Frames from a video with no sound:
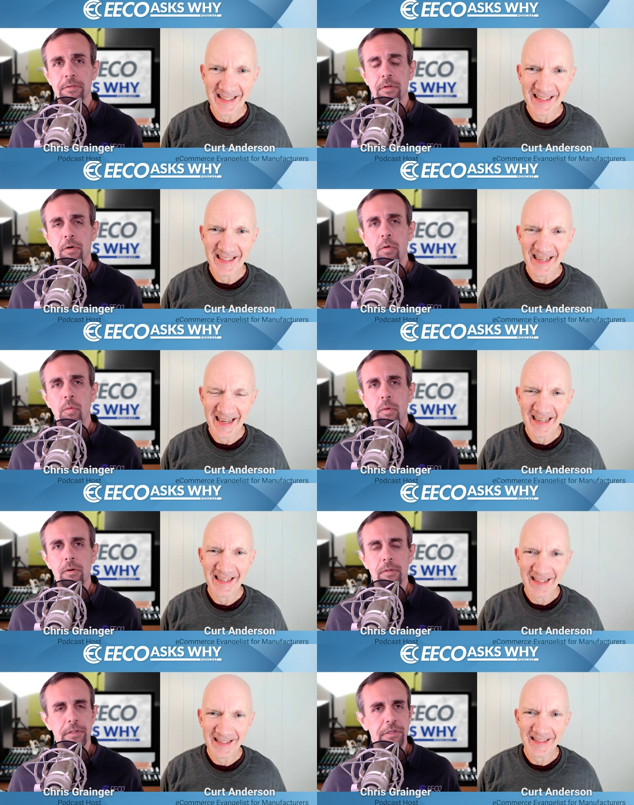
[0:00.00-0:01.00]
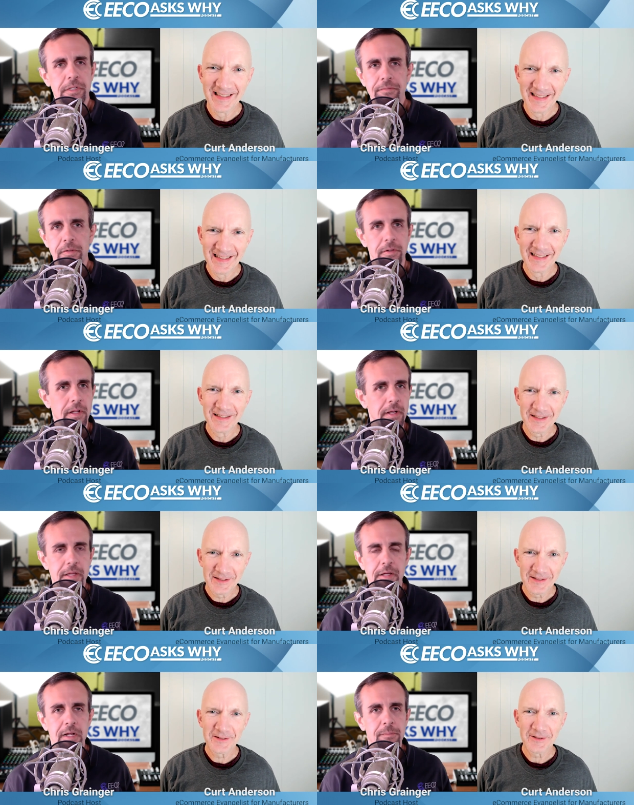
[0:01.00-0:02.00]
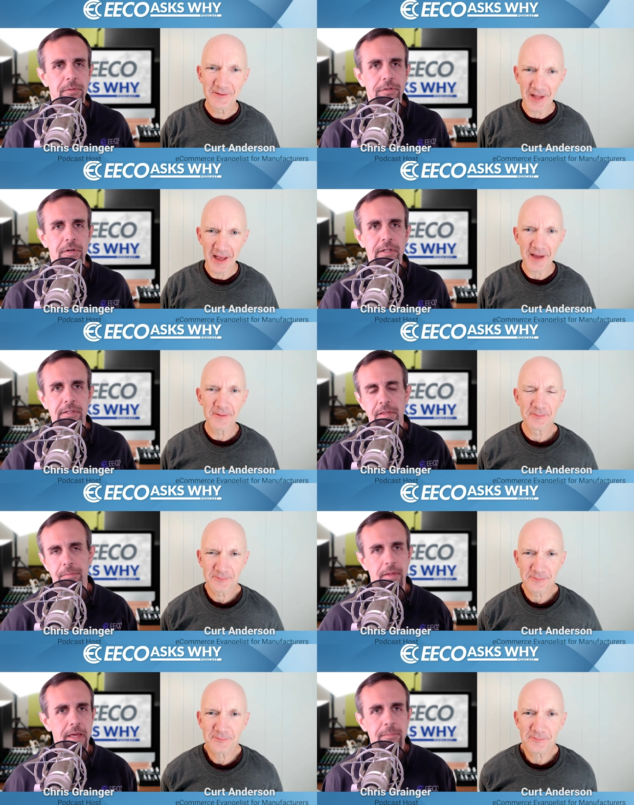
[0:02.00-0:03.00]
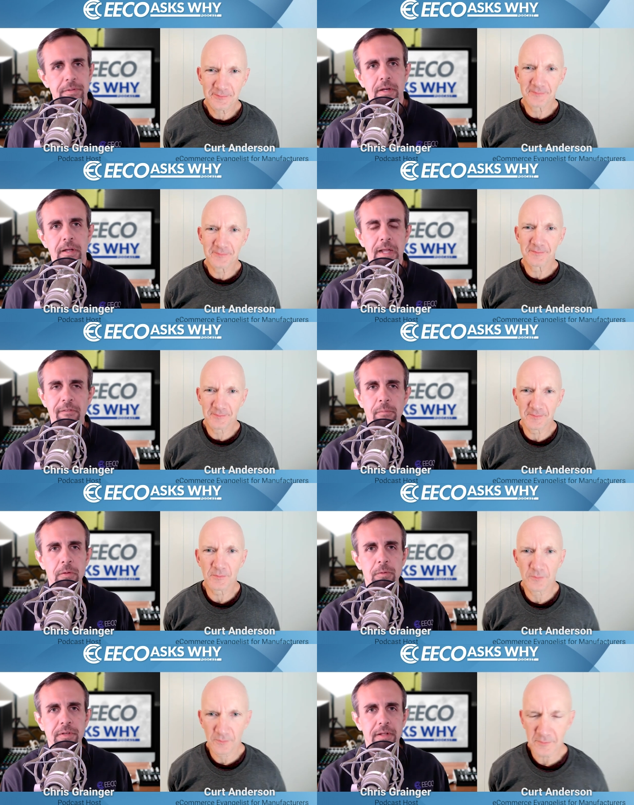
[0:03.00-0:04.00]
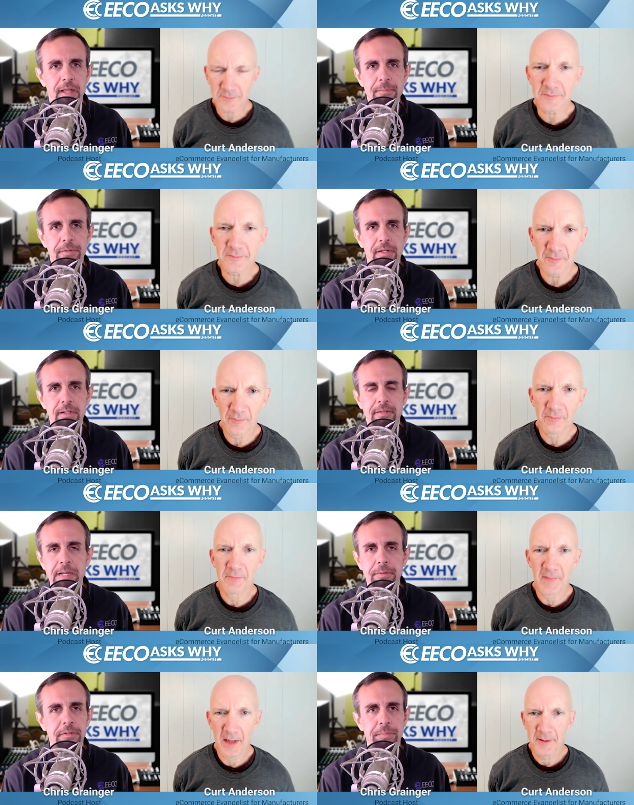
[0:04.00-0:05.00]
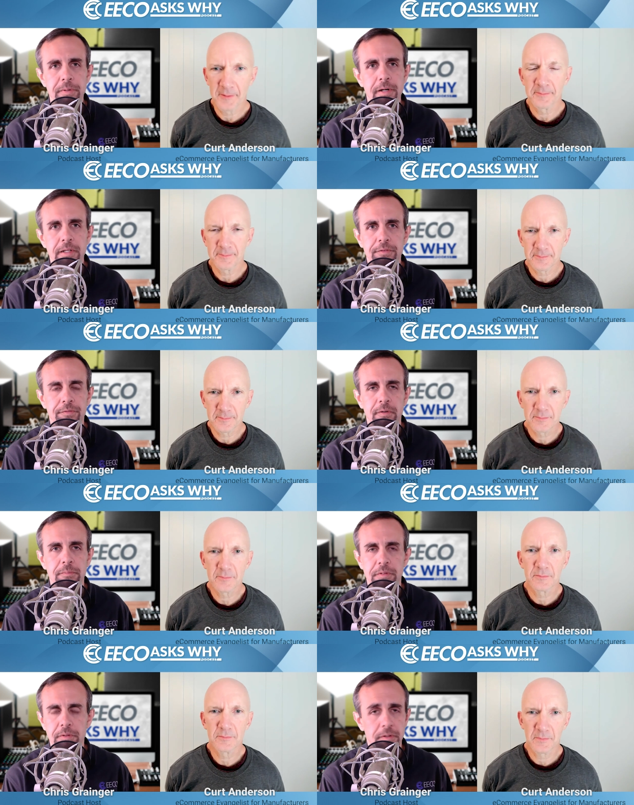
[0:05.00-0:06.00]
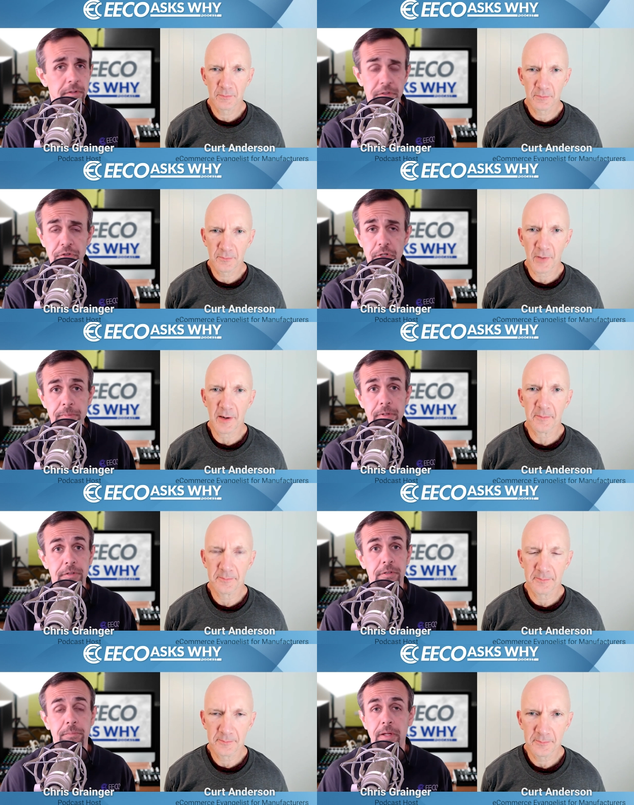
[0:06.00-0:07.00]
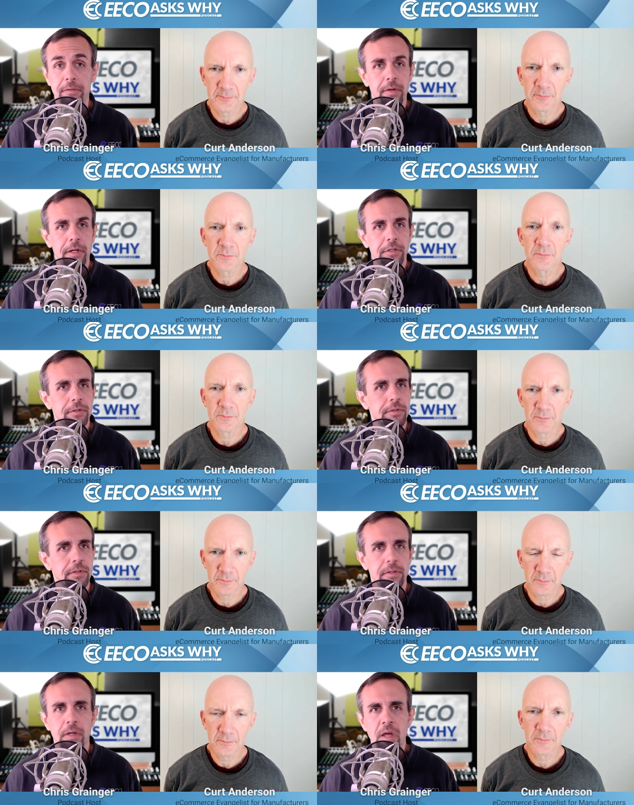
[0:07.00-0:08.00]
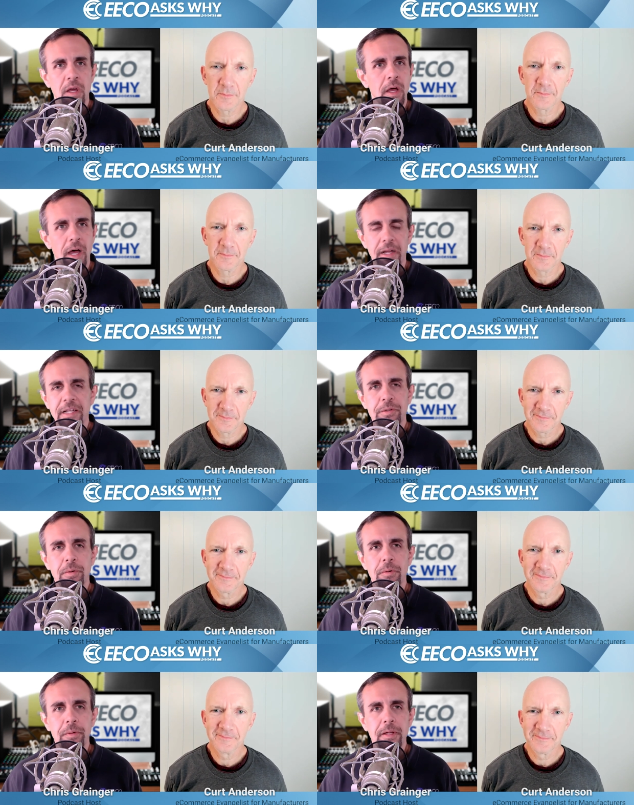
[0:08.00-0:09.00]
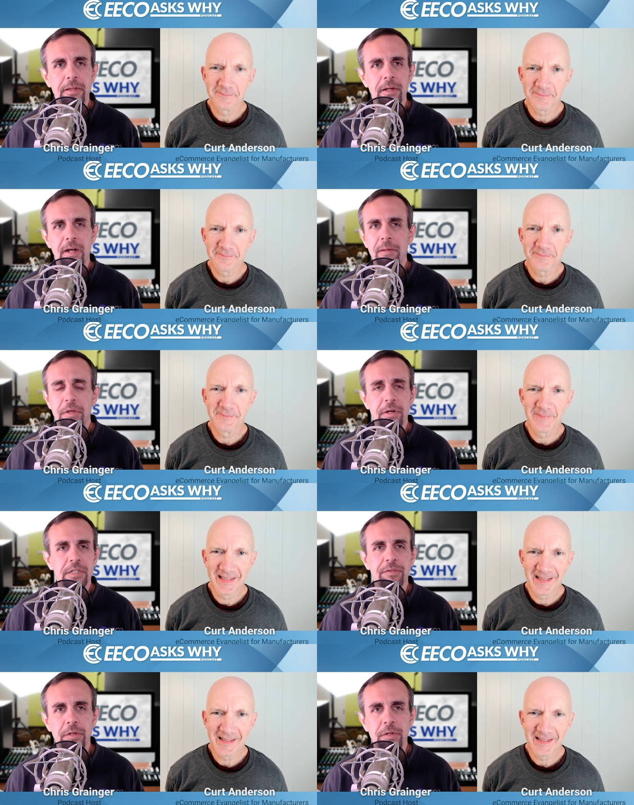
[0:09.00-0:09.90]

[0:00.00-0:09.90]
Speaker 1: because the whole world has shifted to that e-commerce strategy. I mean, Amazon. Everybody wants that Amazon type experience from distributors to manufacturers, and I guess we're going to get there. And I'm curious